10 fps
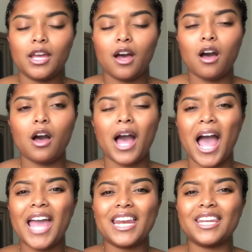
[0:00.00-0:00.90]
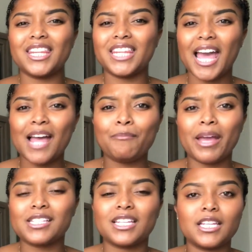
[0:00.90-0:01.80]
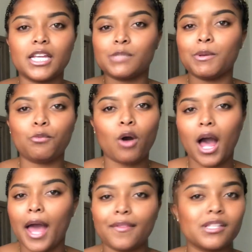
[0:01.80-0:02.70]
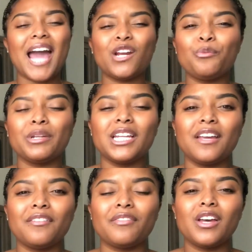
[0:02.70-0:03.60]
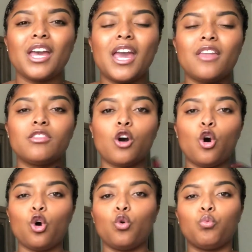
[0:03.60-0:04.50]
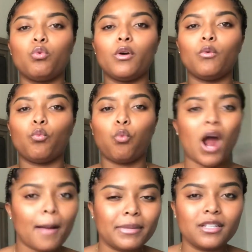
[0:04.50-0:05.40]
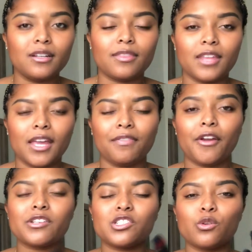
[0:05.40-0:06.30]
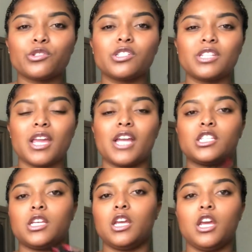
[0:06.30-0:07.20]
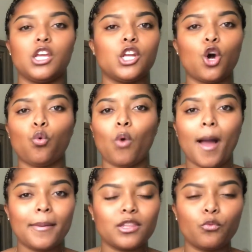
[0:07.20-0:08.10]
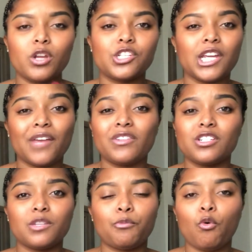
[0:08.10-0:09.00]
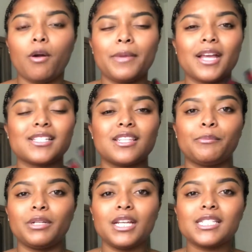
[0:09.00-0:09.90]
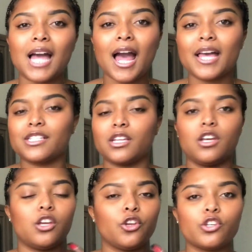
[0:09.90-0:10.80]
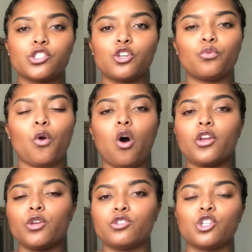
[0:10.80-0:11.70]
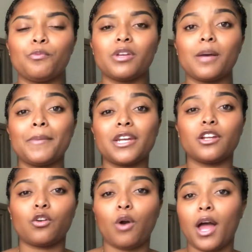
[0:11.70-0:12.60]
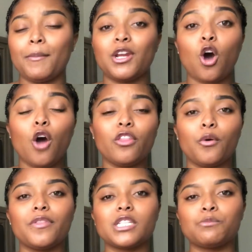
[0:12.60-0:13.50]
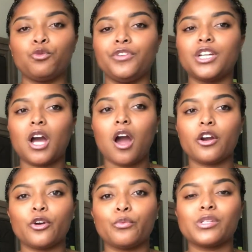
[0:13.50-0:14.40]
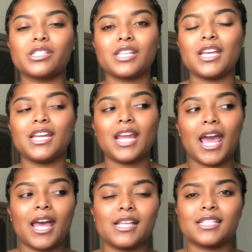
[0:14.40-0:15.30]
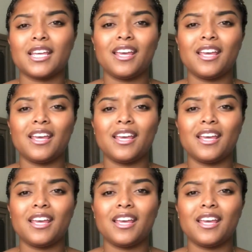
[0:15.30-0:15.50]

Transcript: And that basically gets people high. And I don't believe in the whole Robin Hood thing. There's no such thing as, you know, robbing the rich and giving to the poor, because in the police eyes, you're still wrong. You still committed a crime. And although in this movie Connor was seen as